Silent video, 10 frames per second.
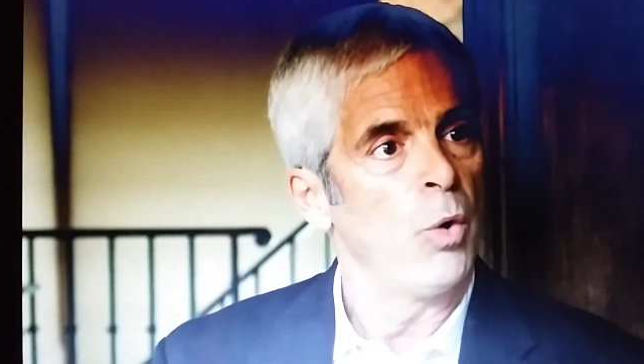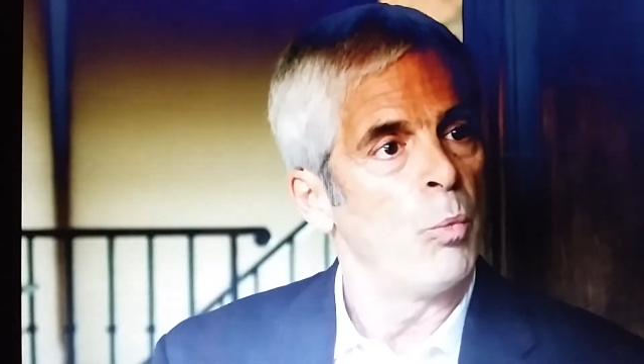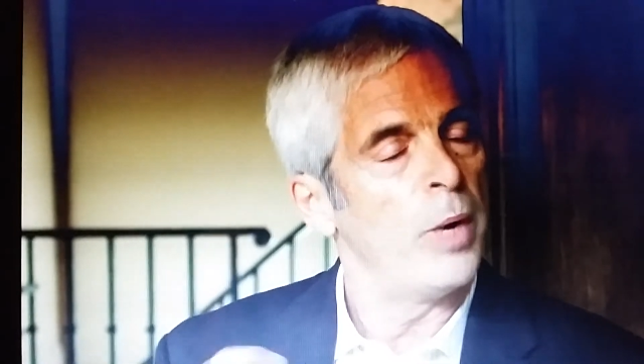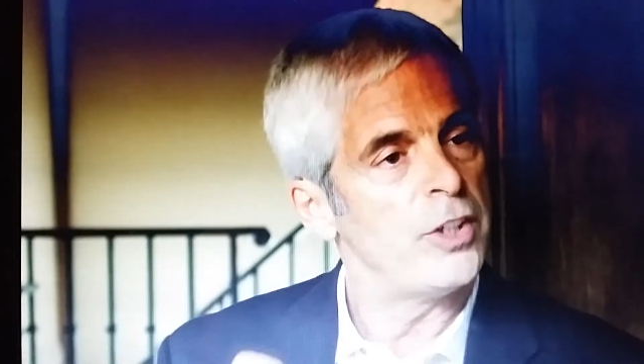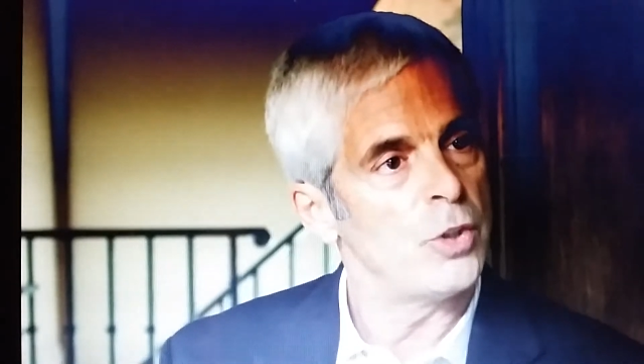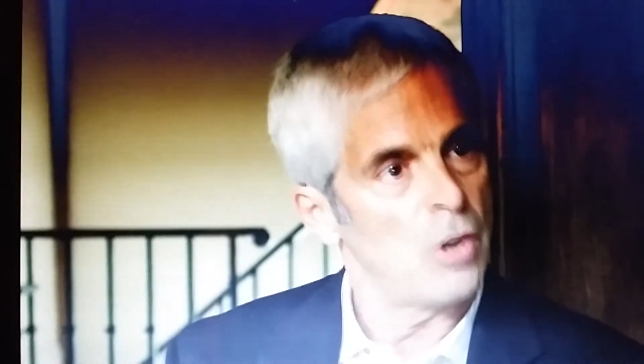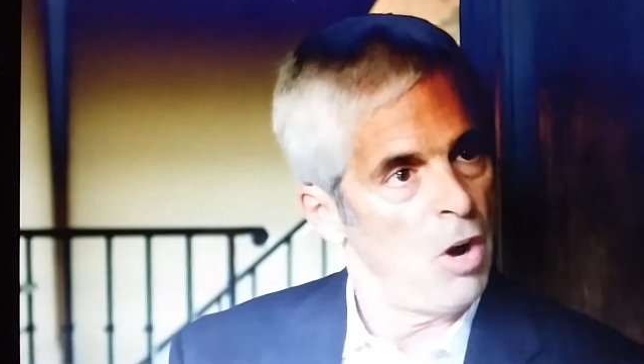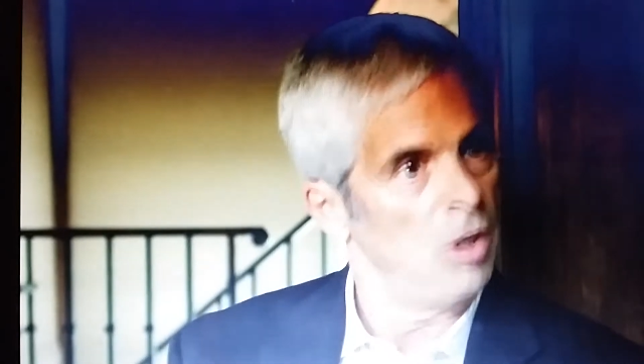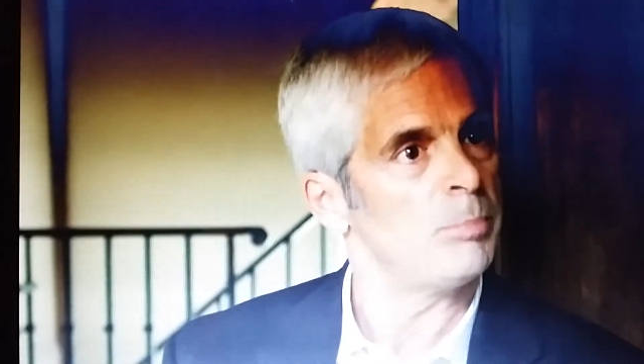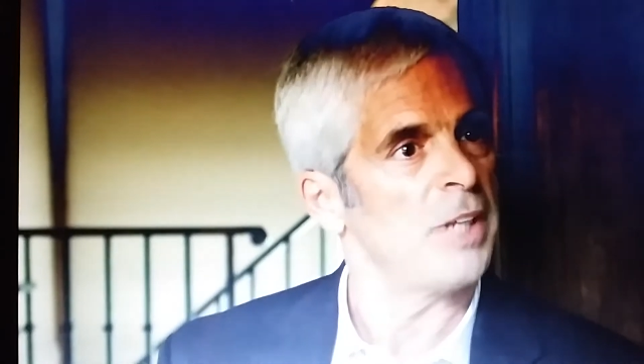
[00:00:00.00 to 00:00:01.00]
when you
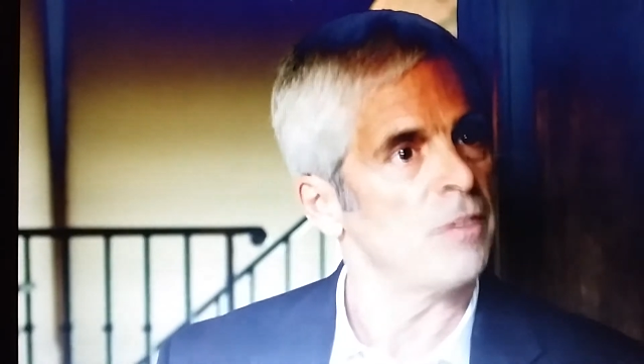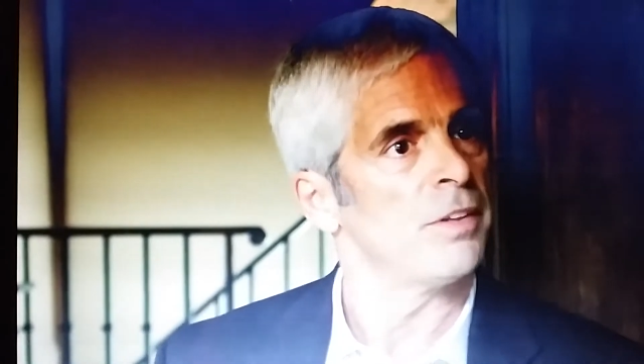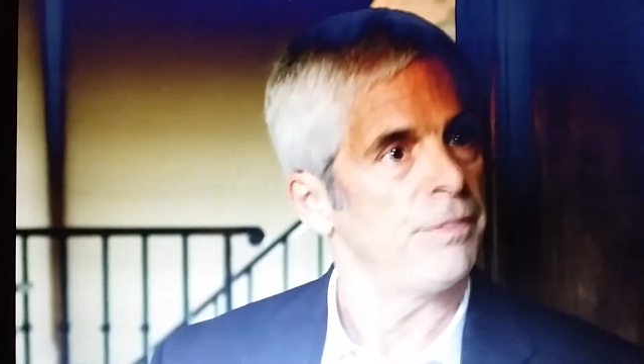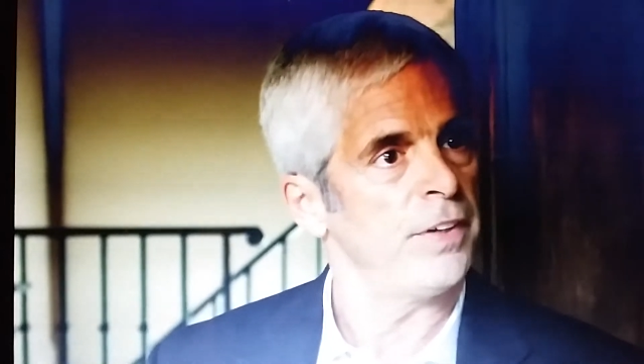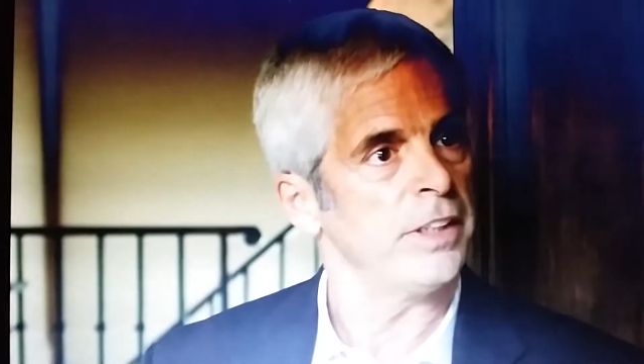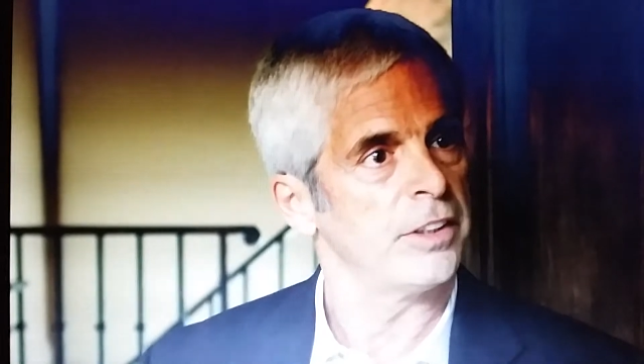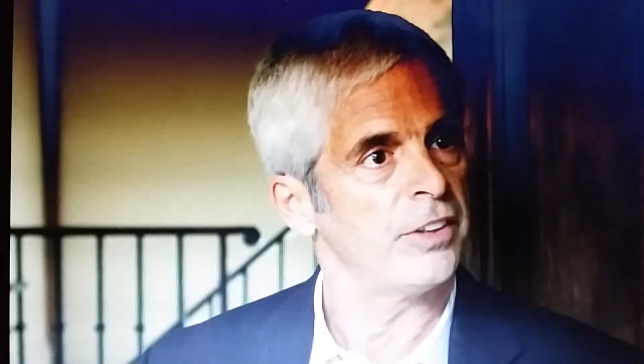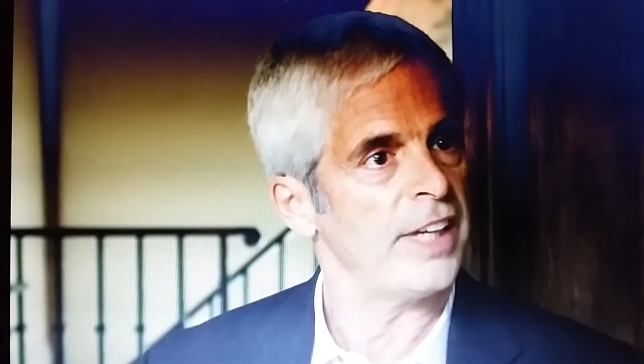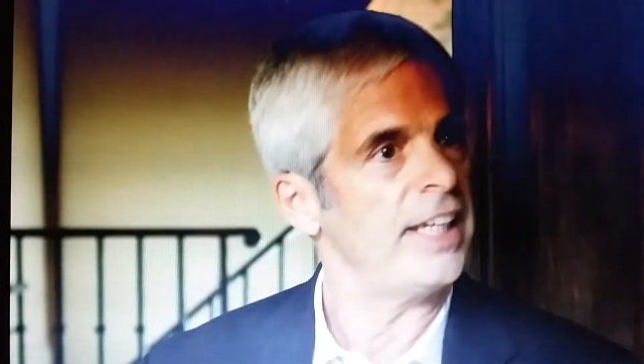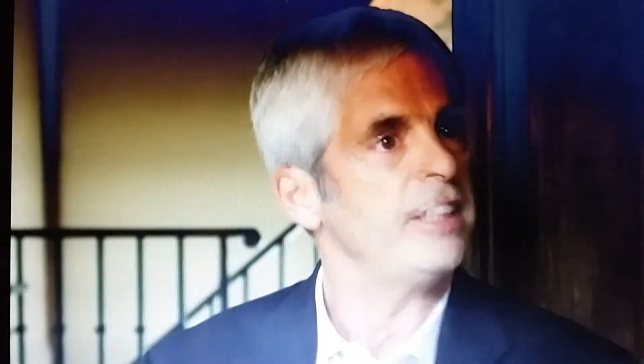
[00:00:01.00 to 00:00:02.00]
calm down the
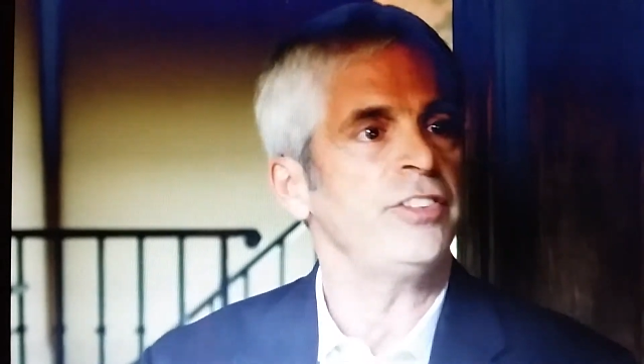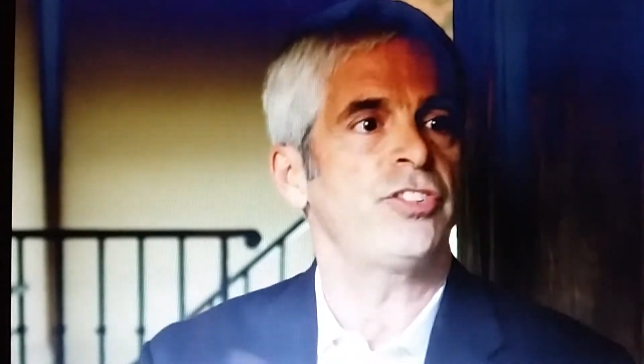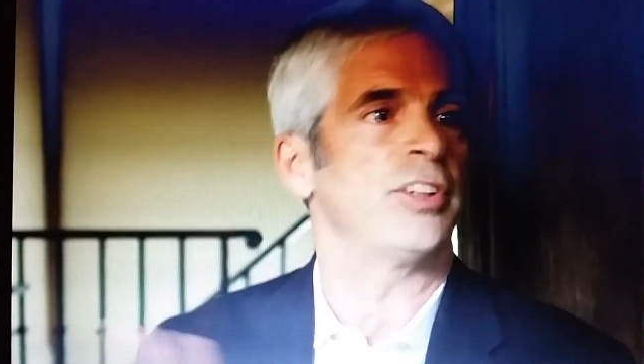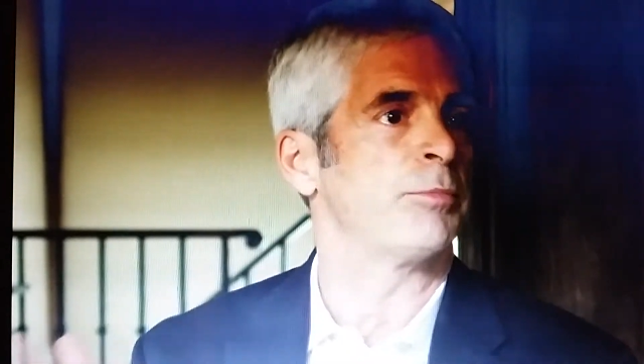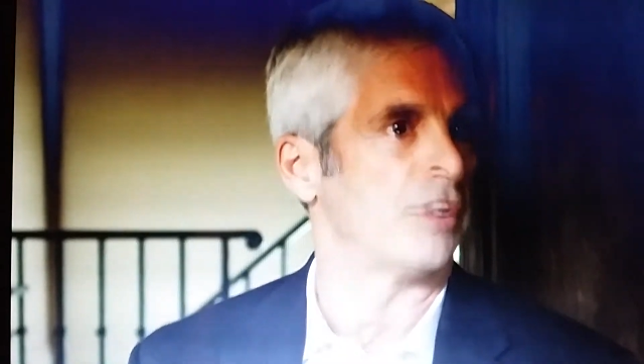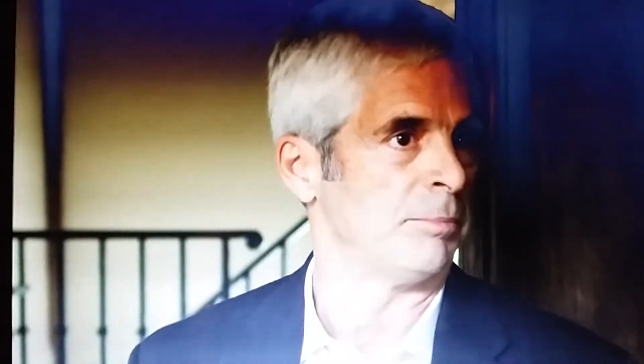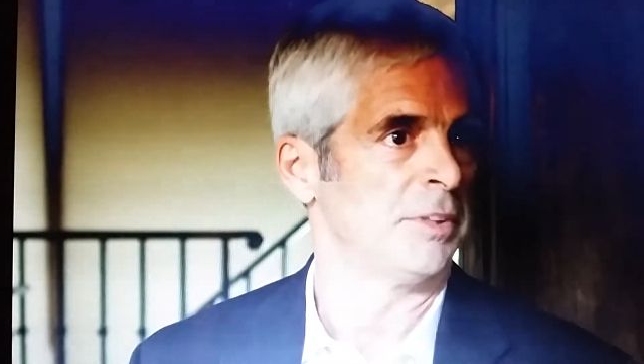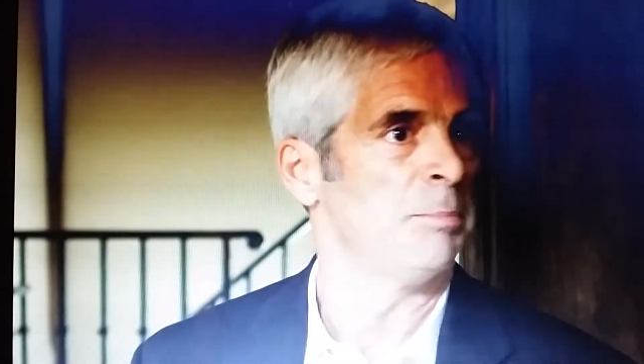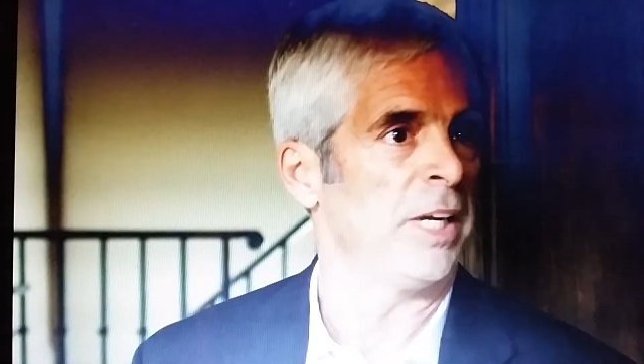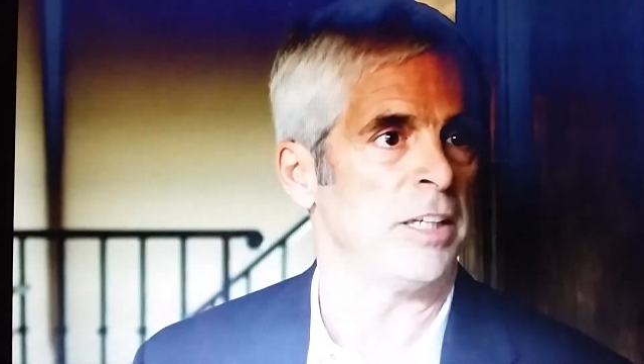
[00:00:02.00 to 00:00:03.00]
fire, any symptom
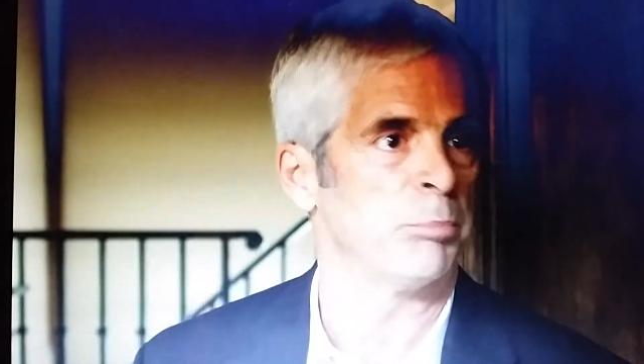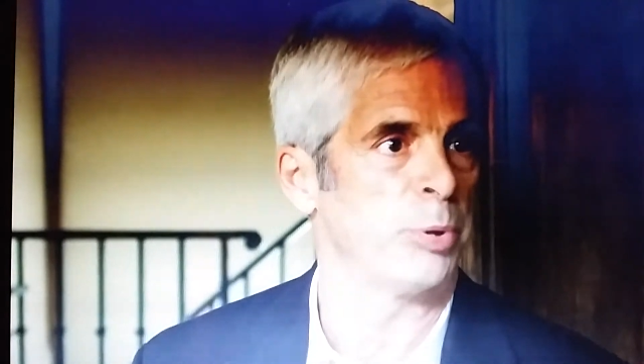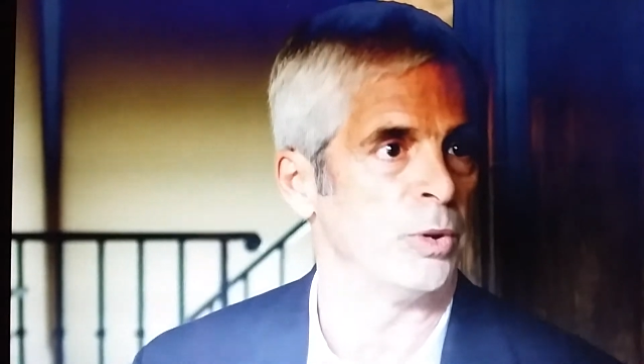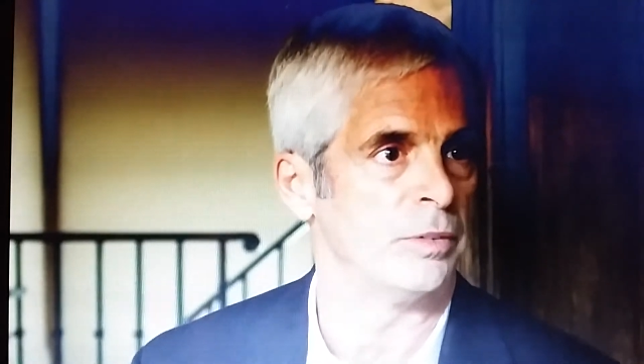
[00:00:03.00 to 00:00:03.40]
may improve.